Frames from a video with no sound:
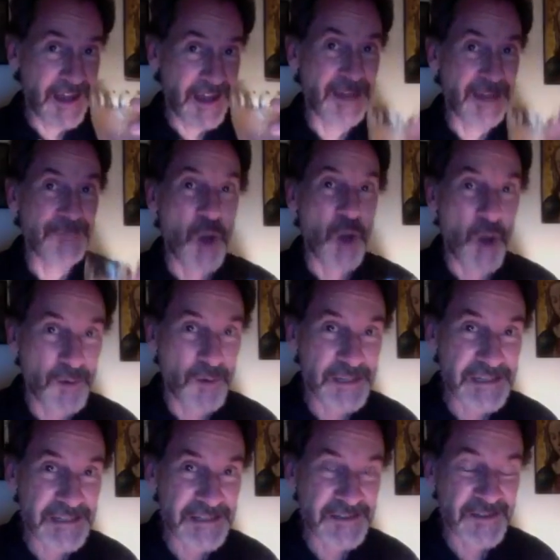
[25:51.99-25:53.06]
I'm
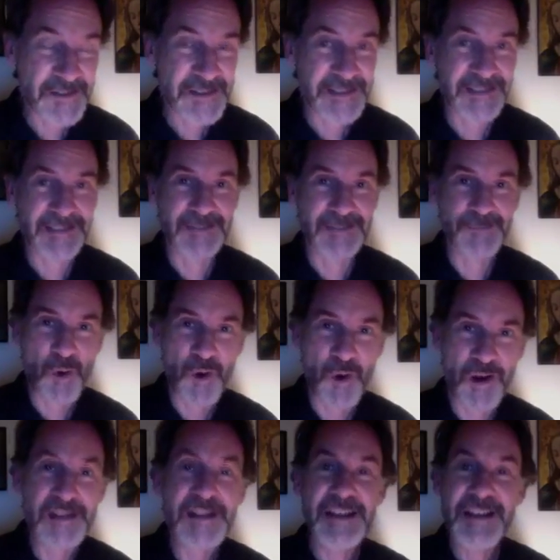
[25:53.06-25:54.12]
always interested in more.